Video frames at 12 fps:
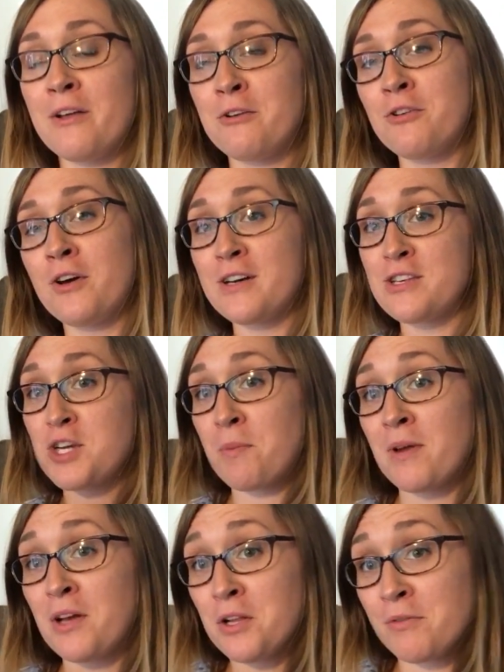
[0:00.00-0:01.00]
and your dog is
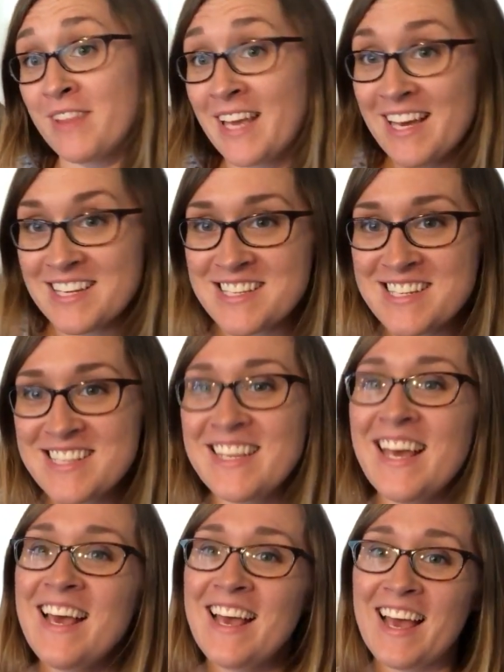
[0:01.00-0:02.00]
jumping all over the guests
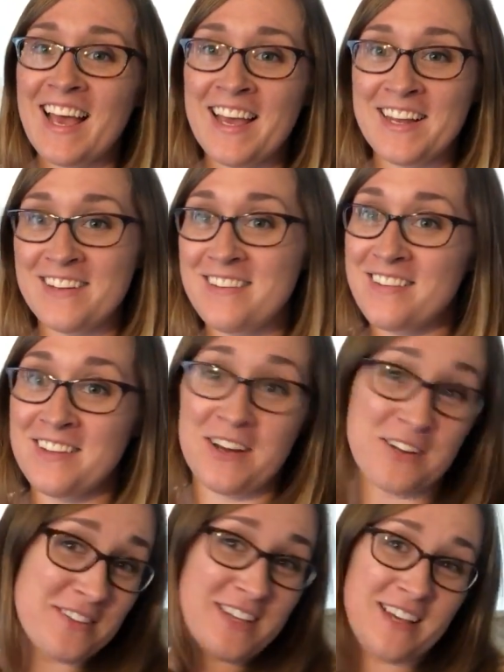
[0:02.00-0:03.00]
and the
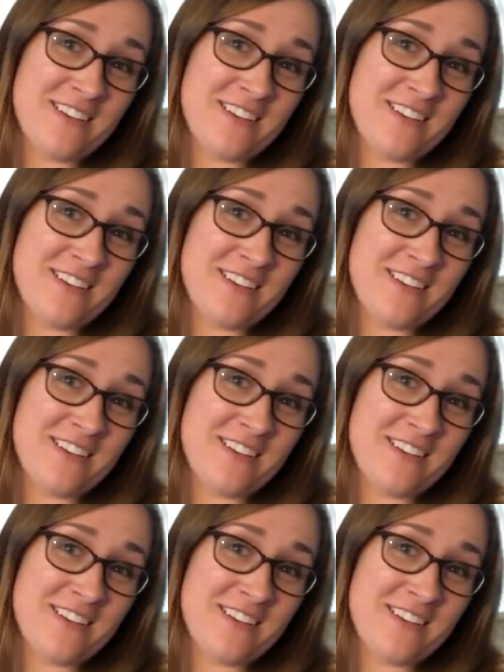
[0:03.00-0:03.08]
dog